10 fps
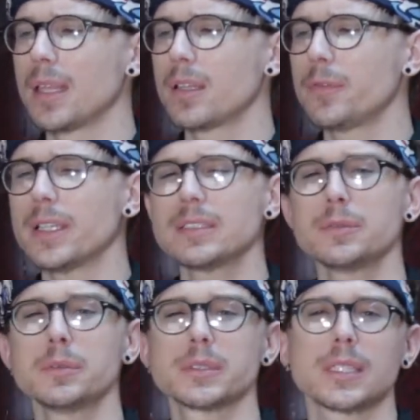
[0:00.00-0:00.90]
The
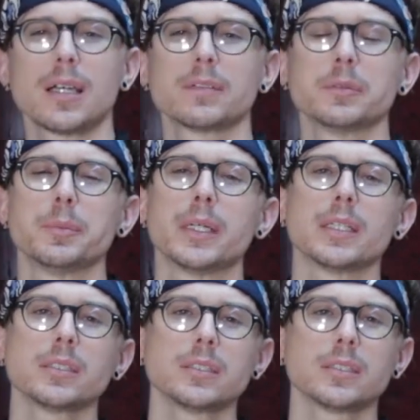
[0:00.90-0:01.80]
festival was kind of a
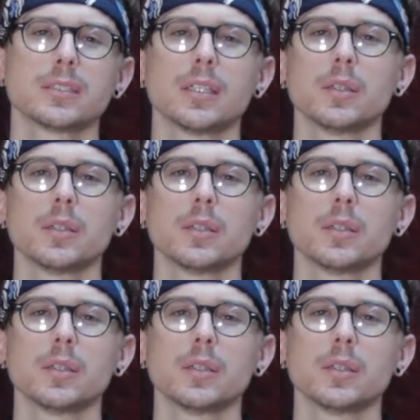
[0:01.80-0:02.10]
bust.